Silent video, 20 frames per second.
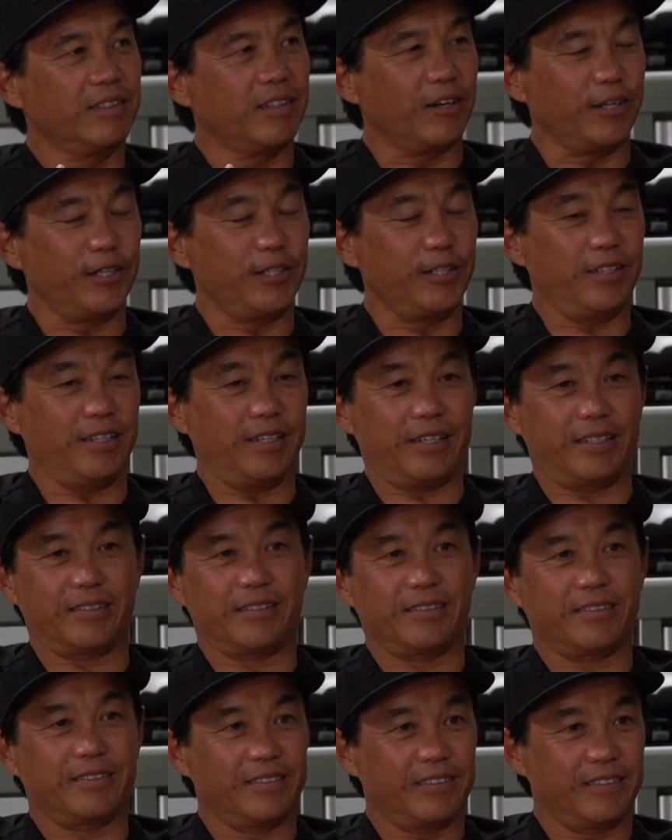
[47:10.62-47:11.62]
are you like
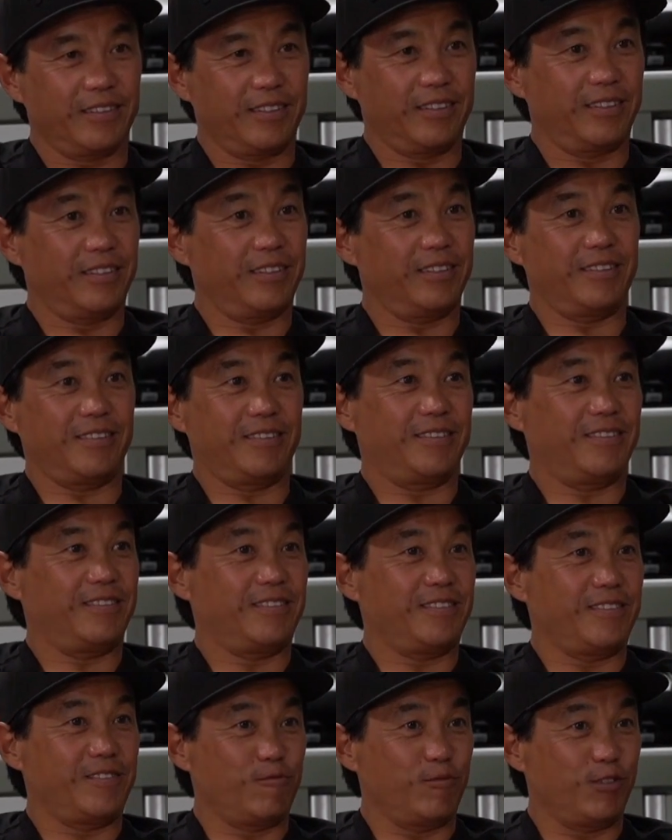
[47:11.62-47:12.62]

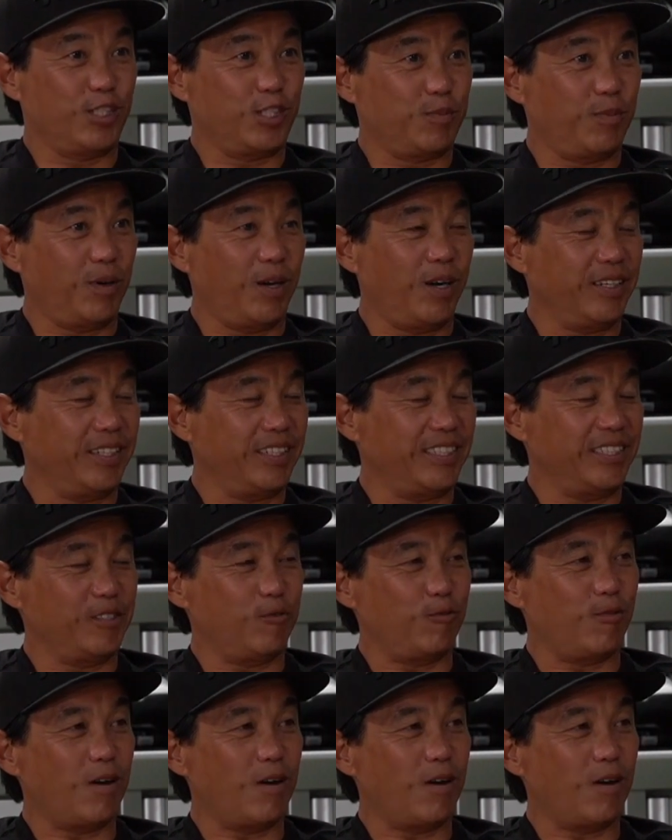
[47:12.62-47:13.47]
responding to